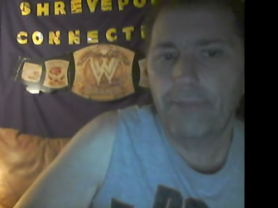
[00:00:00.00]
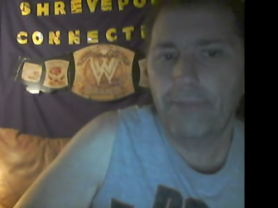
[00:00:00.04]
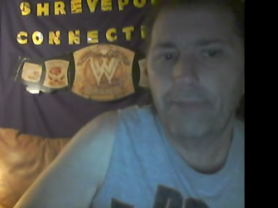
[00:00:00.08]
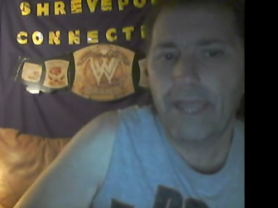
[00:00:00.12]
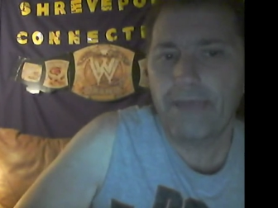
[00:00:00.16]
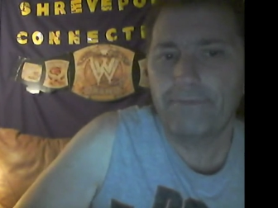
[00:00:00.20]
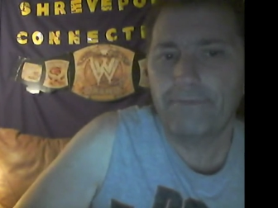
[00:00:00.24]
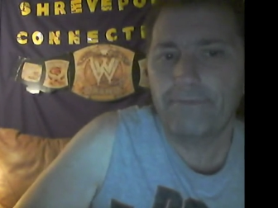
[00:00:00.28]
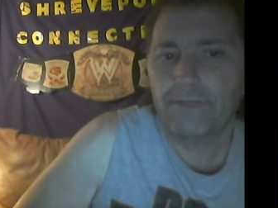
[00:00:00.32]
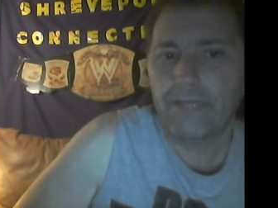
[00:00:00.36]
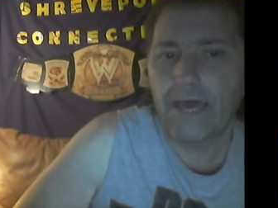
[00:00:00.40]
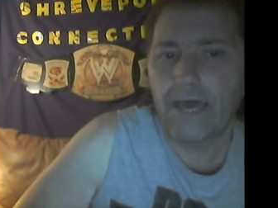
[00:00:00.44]
We
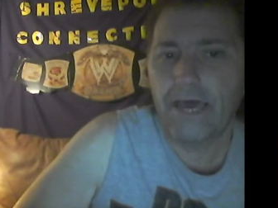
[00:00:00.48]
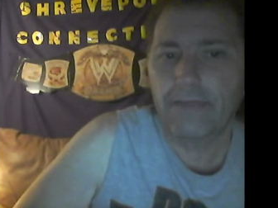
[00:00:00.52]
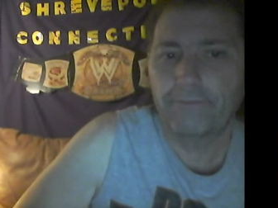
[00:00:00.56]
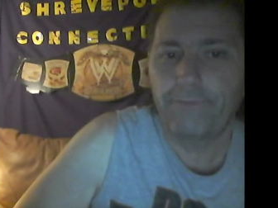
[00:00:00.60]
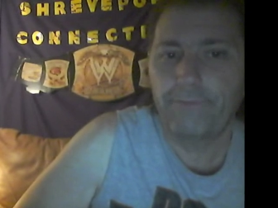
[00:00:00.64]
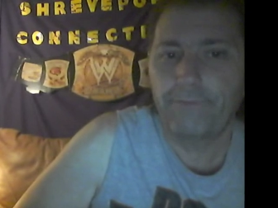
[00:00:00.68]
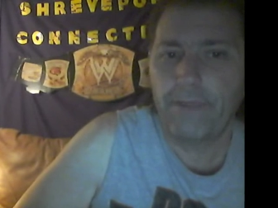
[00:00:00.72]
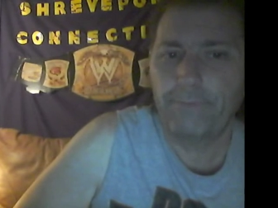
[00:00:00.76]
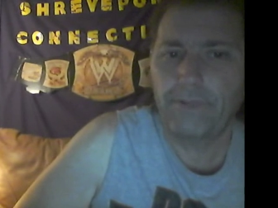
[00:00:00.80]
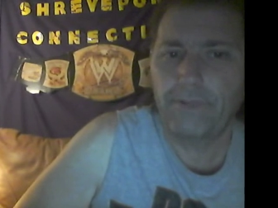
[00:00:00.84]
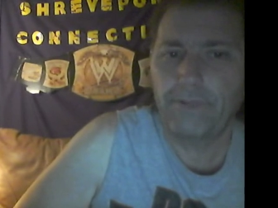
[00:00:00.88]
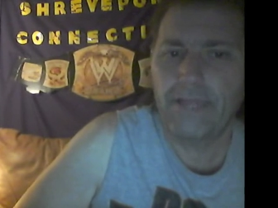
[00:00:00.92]
have a lot of
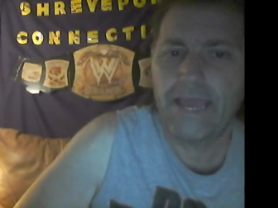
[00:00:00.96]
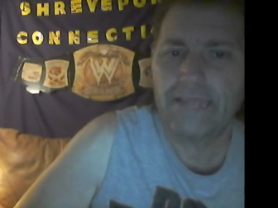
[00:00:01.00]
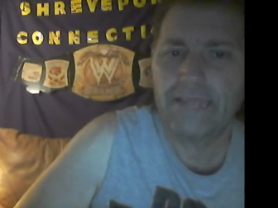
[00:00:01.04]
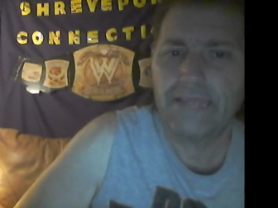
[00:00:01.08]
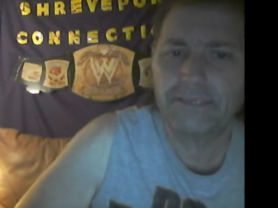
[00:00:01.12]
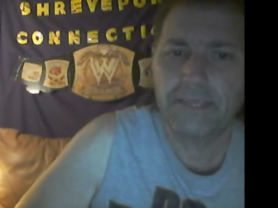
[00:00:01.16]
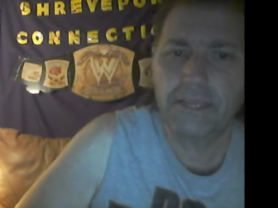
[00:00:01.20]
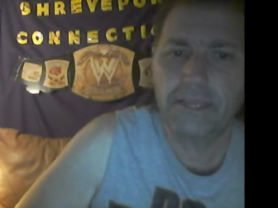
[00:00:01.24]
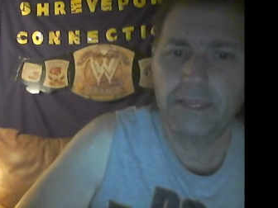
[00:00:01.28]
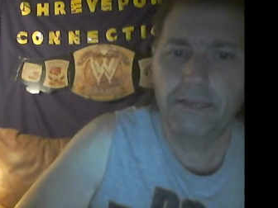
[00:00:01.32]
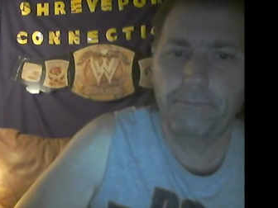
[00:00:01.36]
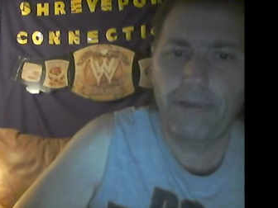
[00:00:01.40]
people
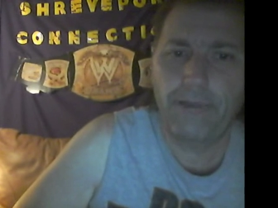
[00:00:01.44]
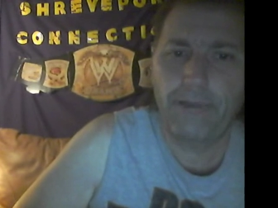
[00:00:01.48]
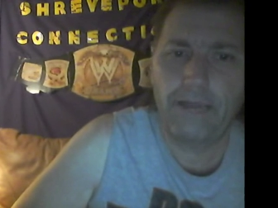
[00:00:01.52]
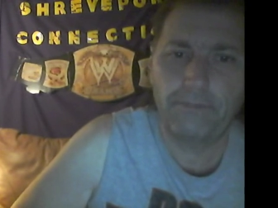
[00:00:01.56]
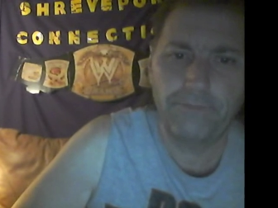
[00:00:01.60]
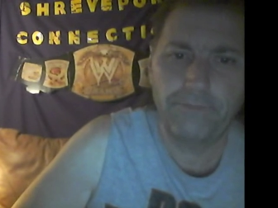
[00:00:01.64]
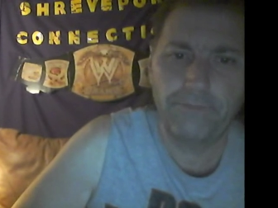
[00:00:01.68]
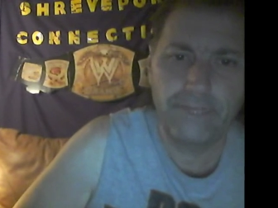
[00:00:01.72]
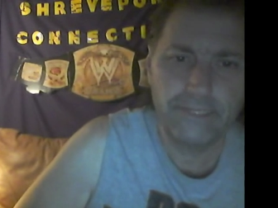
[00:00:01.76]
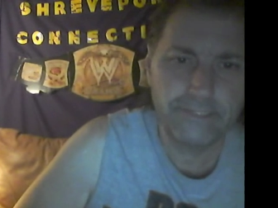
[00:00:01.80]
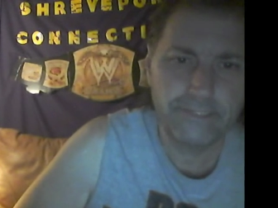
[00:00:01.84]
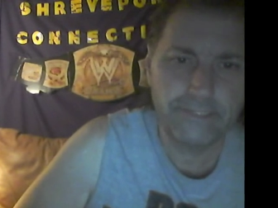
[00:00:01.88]
asking
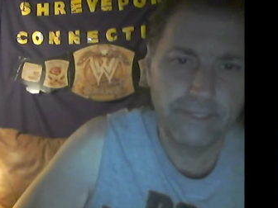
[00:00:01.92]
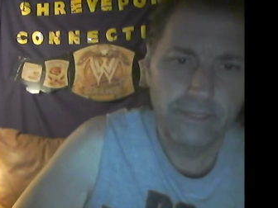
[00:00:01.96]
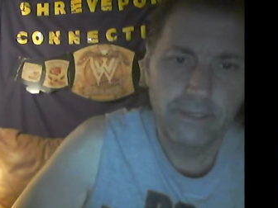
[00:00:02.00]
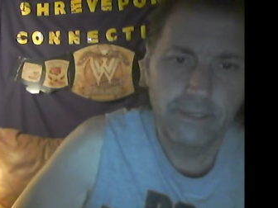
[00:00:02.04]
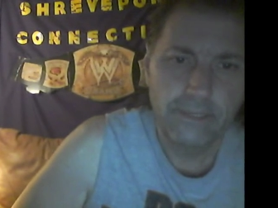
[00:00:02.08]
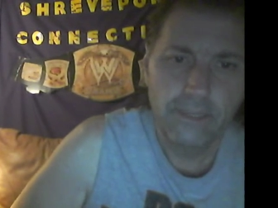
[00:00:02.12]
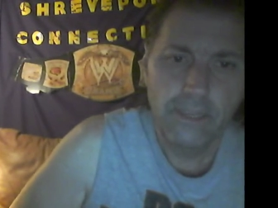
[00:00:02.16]
about this,